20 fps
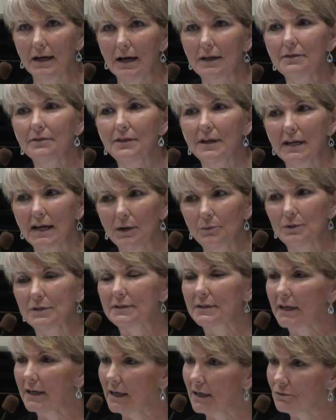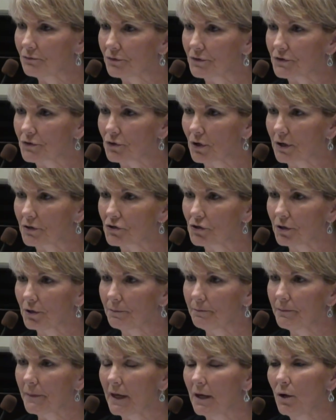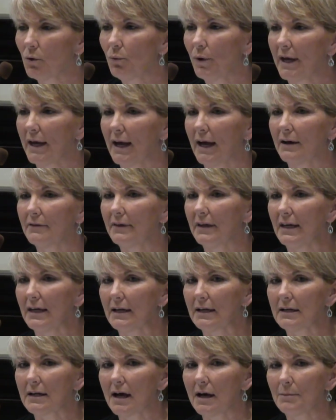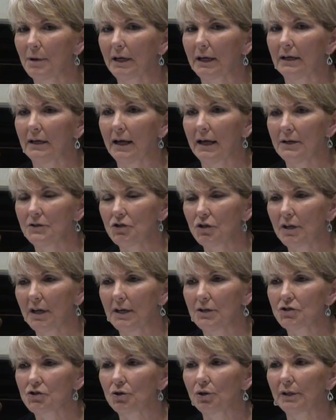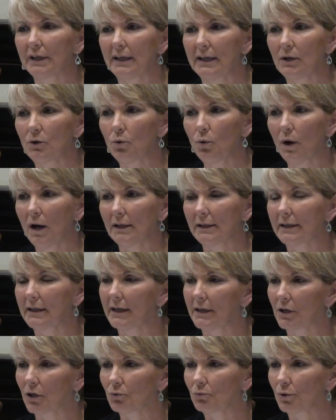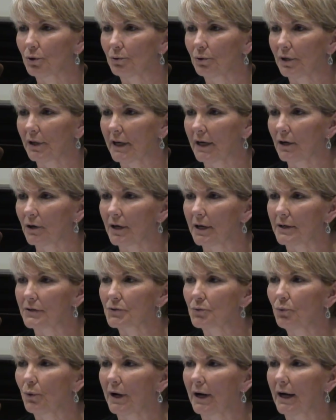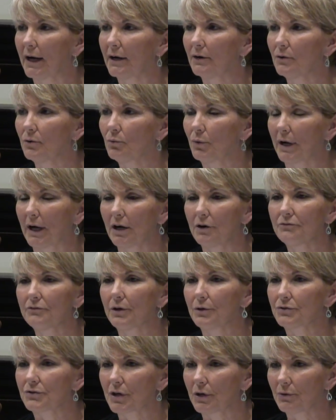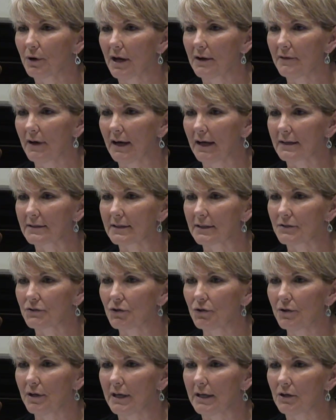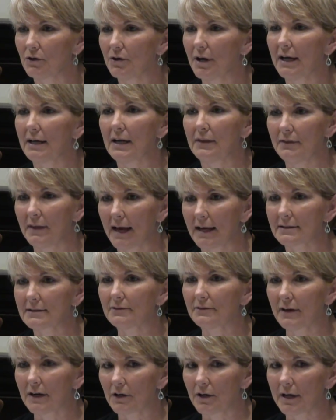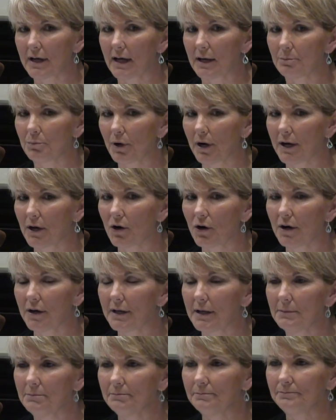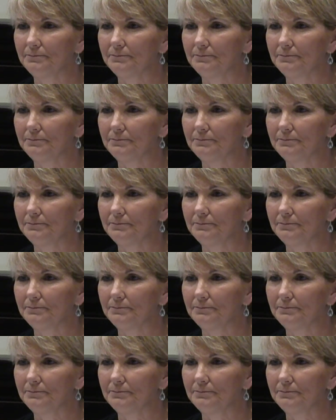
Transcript: Then I would say infrastructure. We have economic and educational inequality in our rural areas when our folks don't have access to the internet, and that's a very high priority.